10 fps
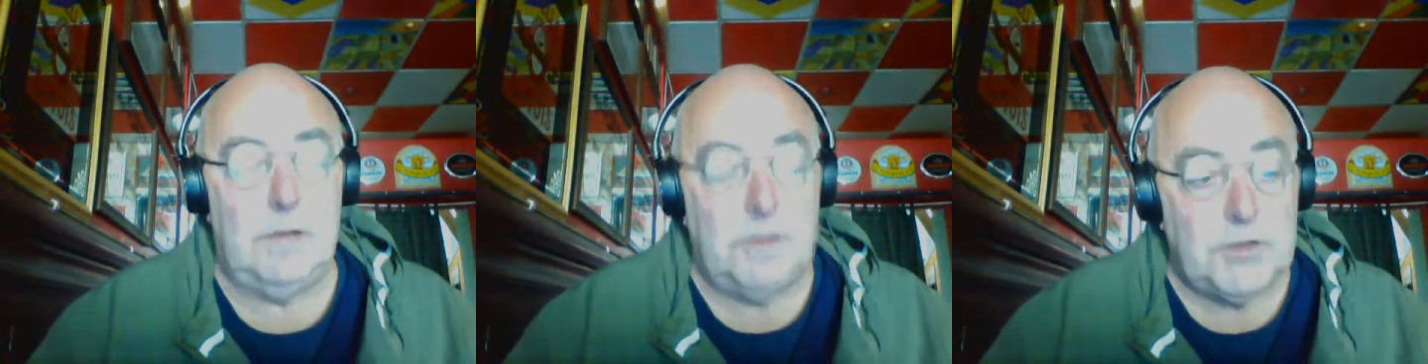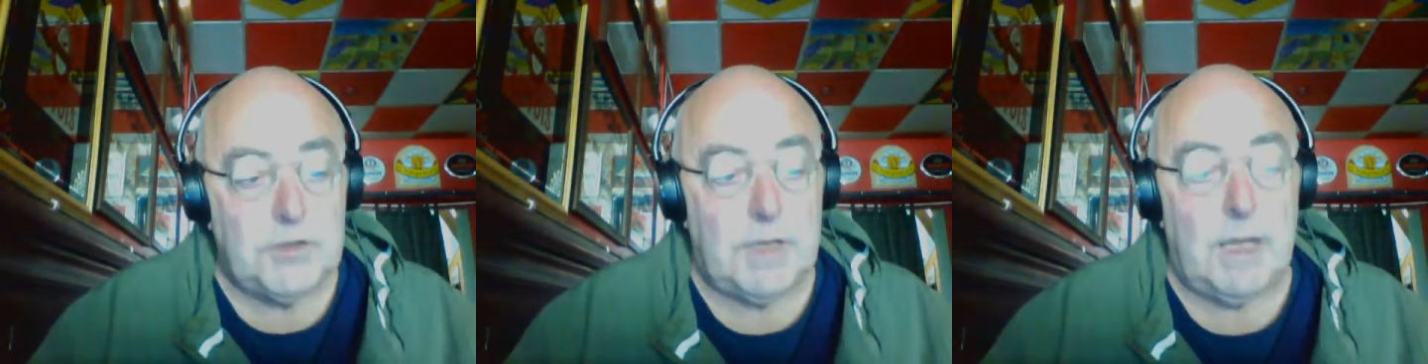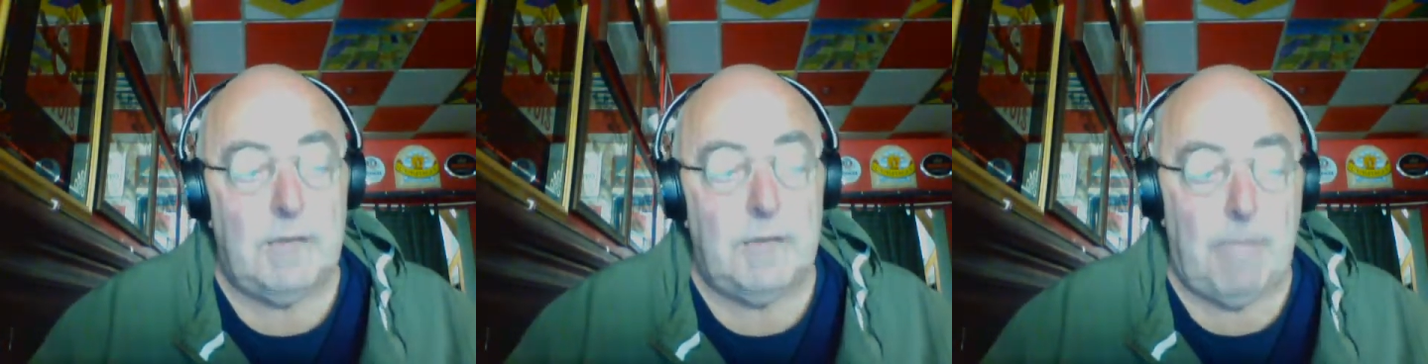not
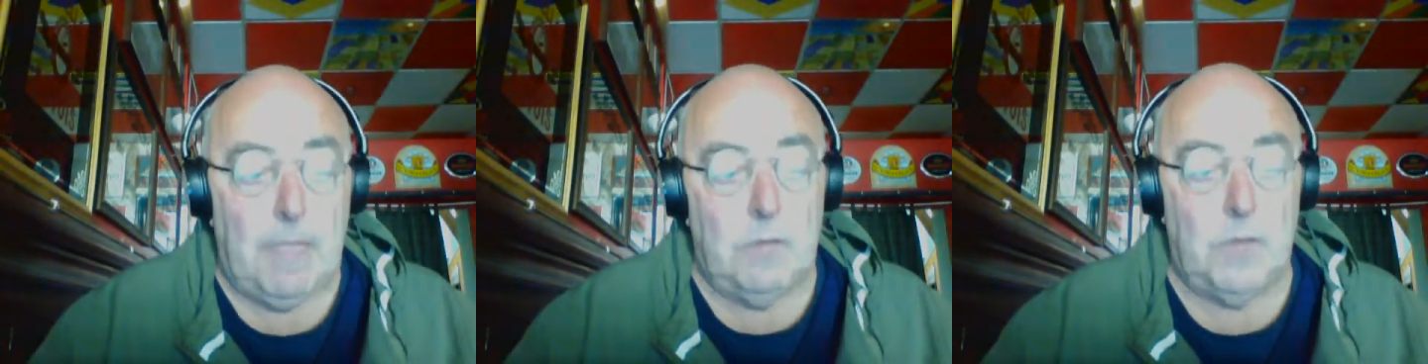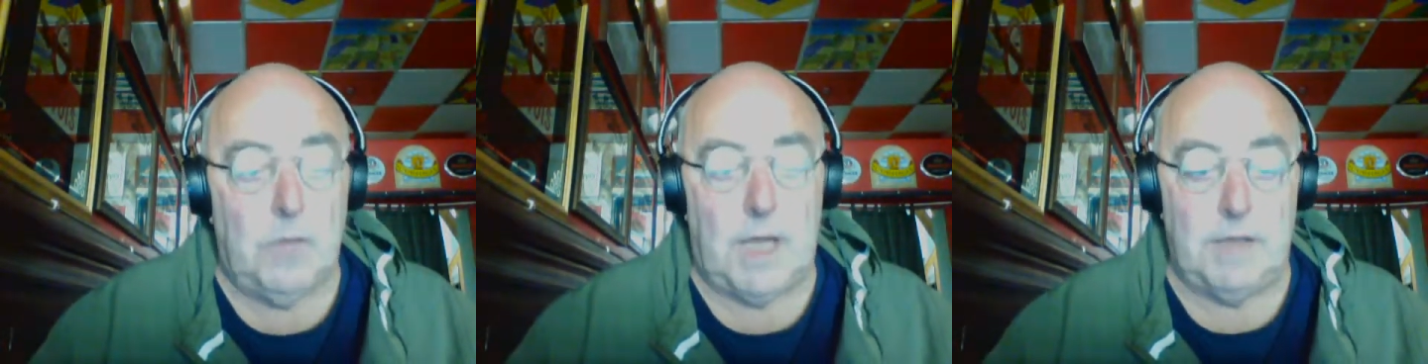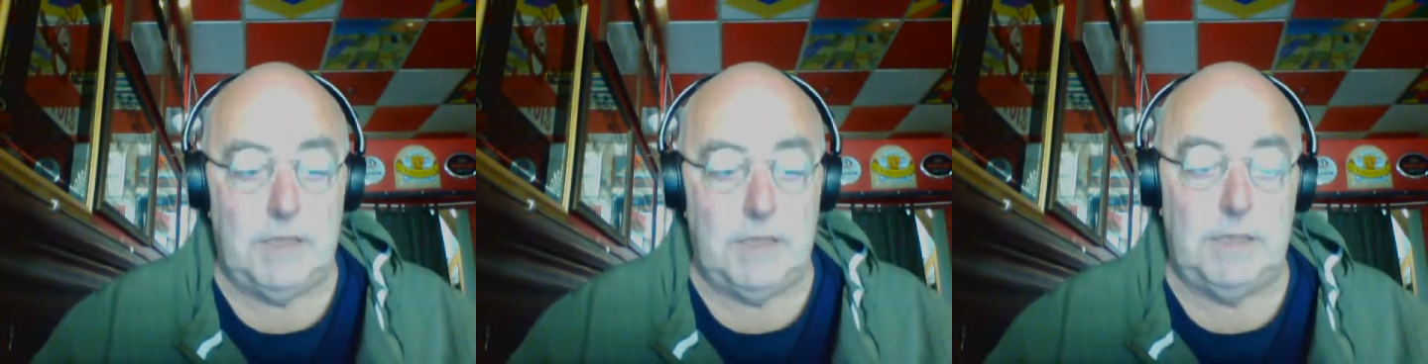share, when I
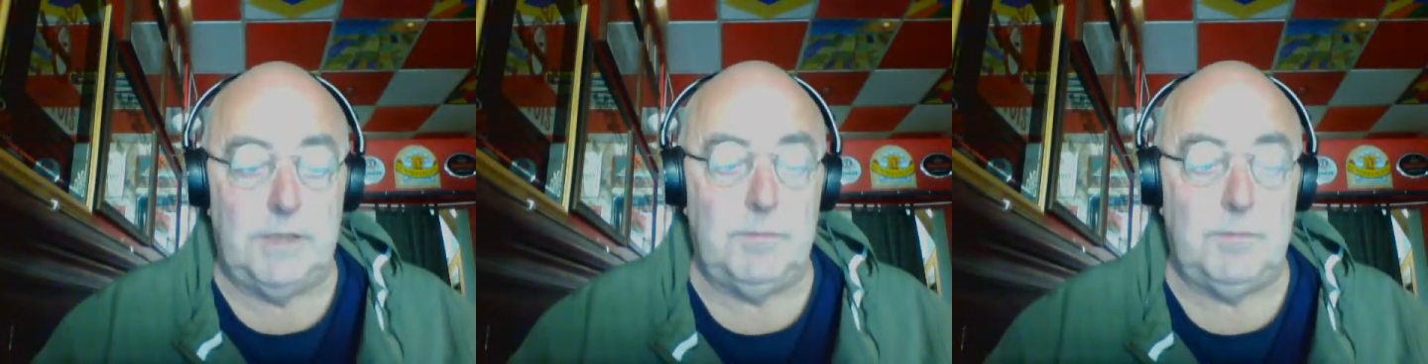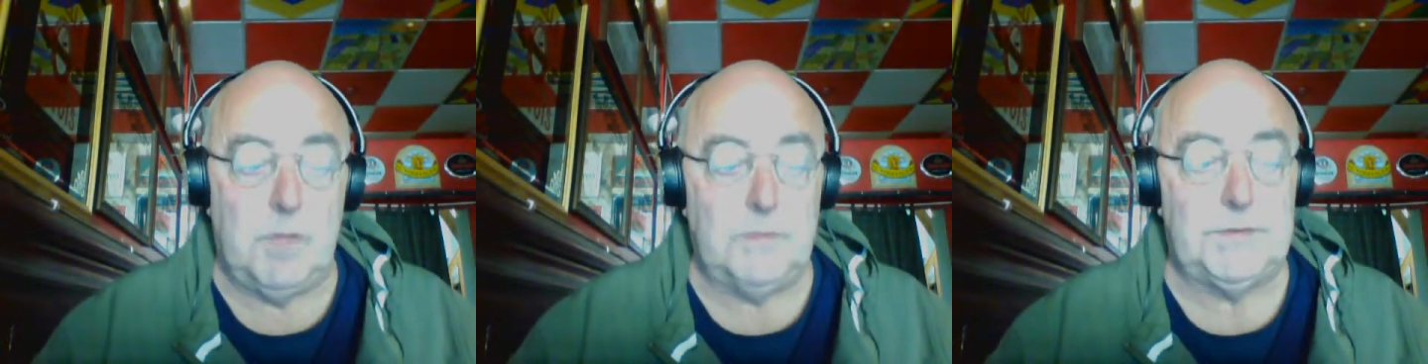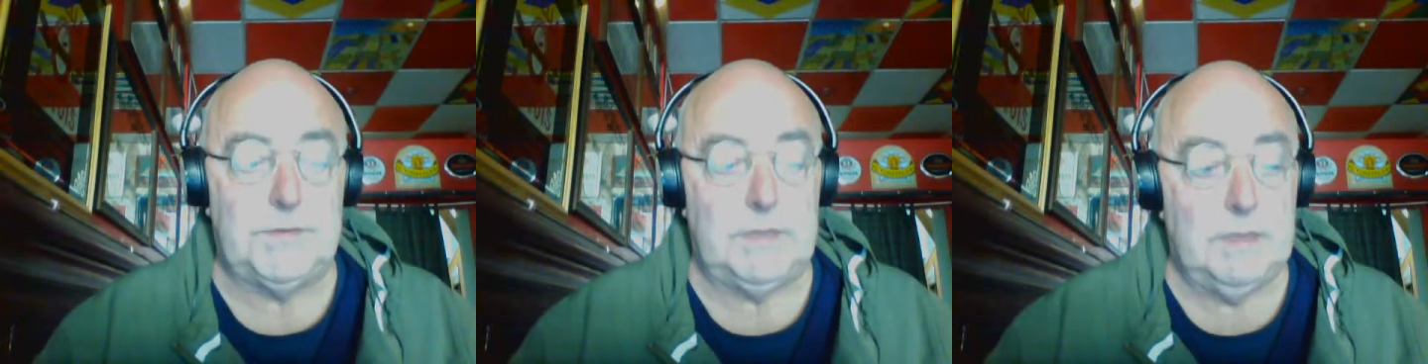needed
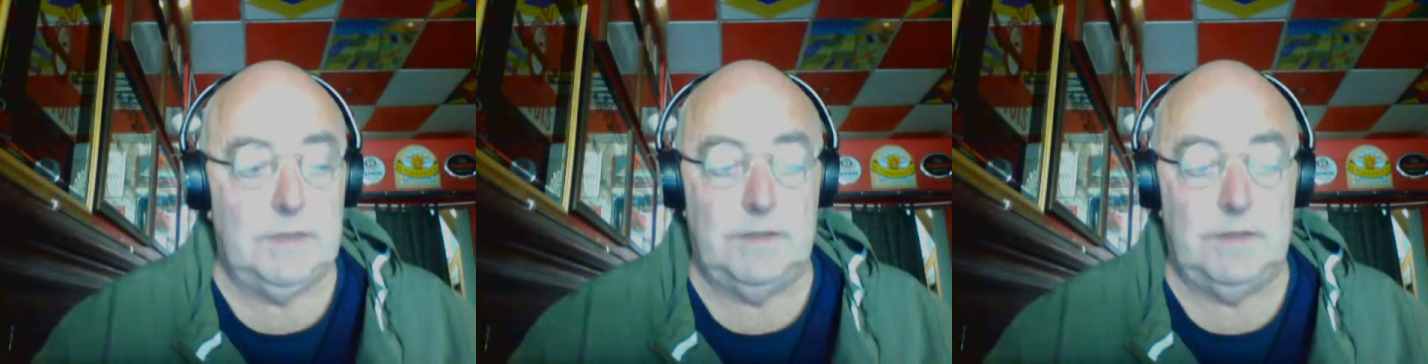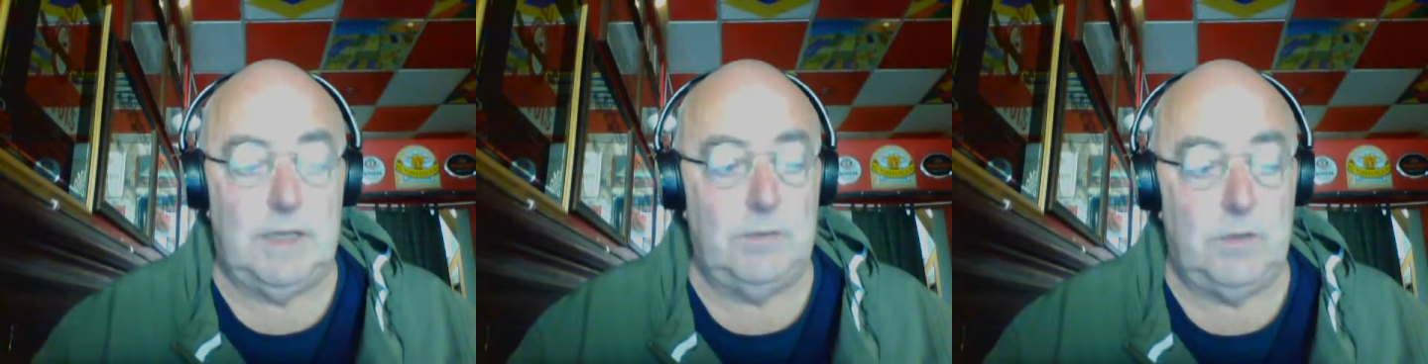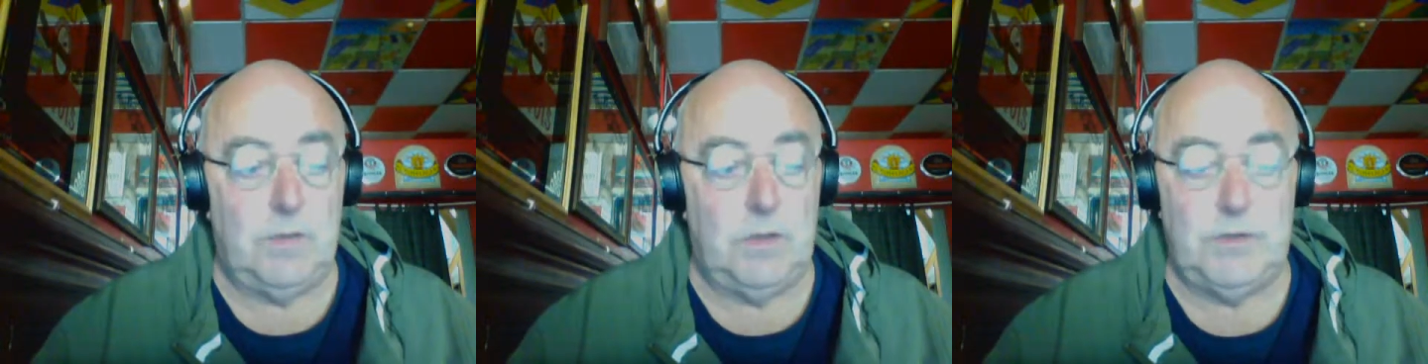most they
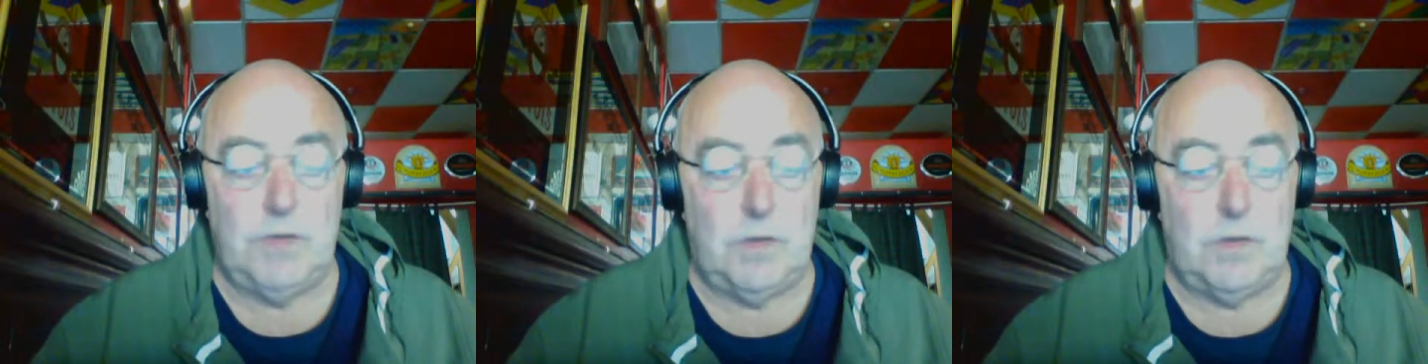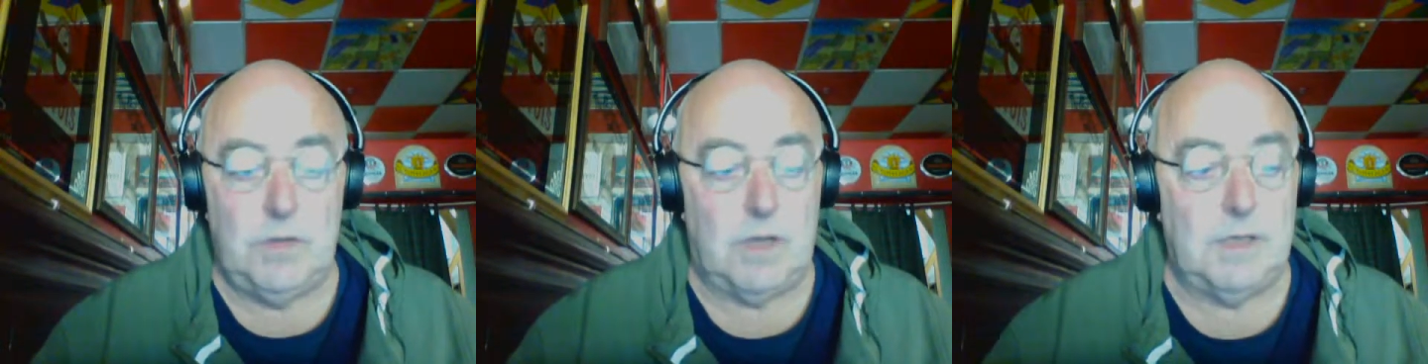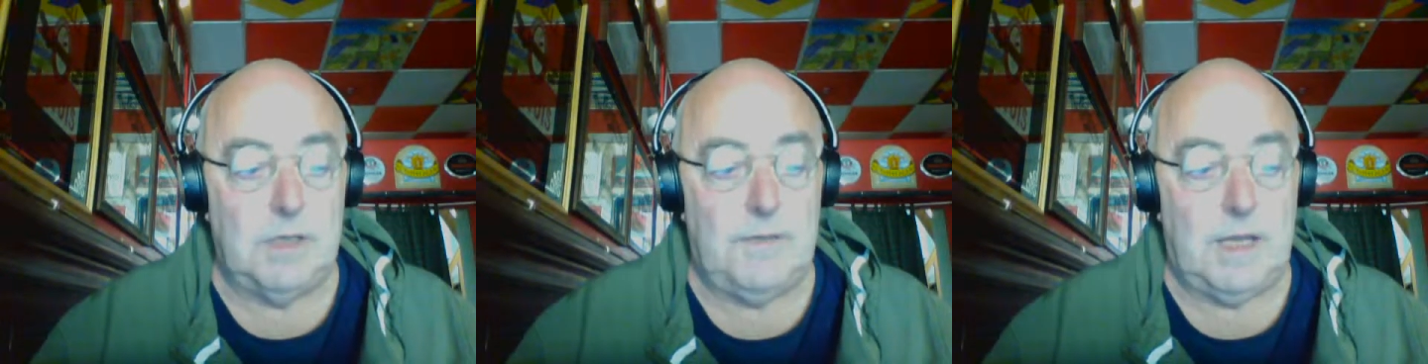were no
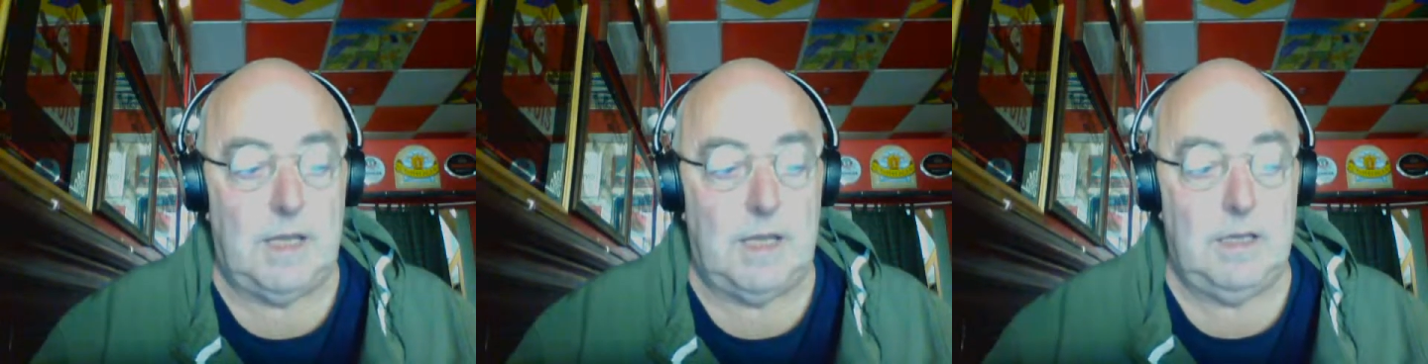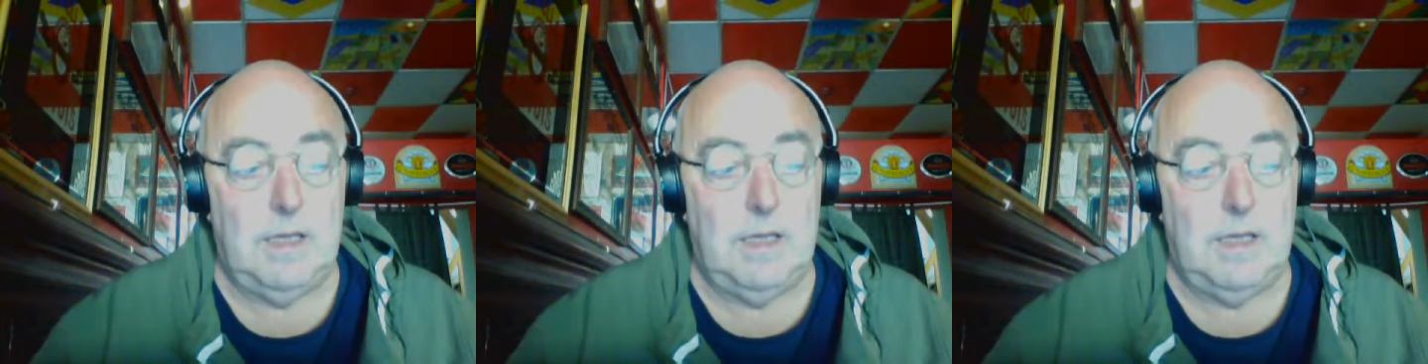longer there.